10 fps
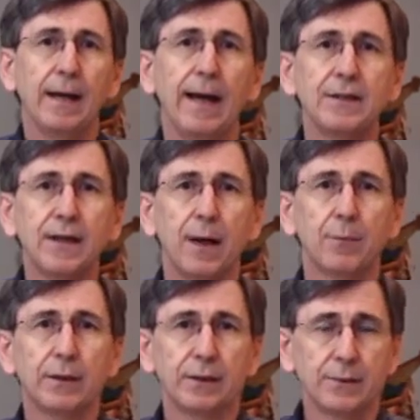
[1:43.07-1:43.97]
a child
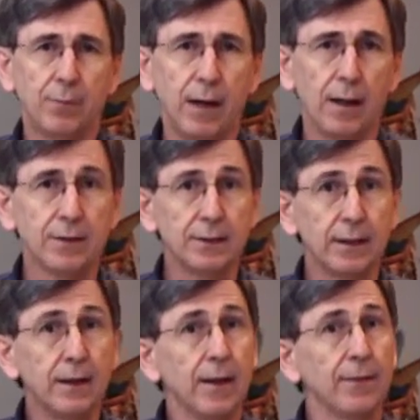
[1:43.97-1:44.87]
protection
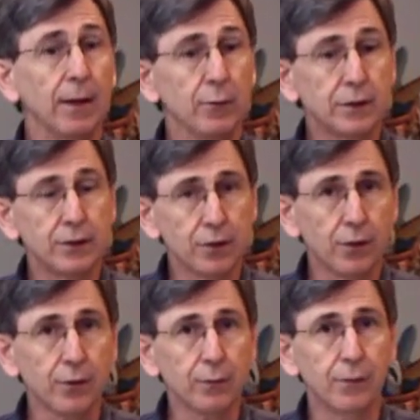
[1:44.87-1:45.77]
policy that was in
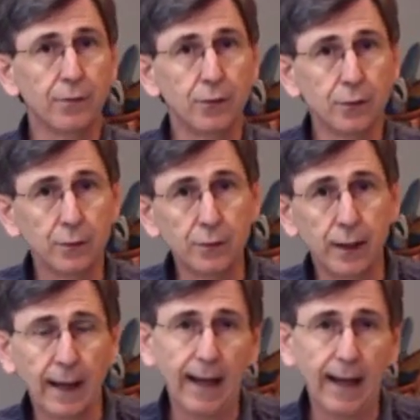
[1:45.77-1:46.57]
turn reviewed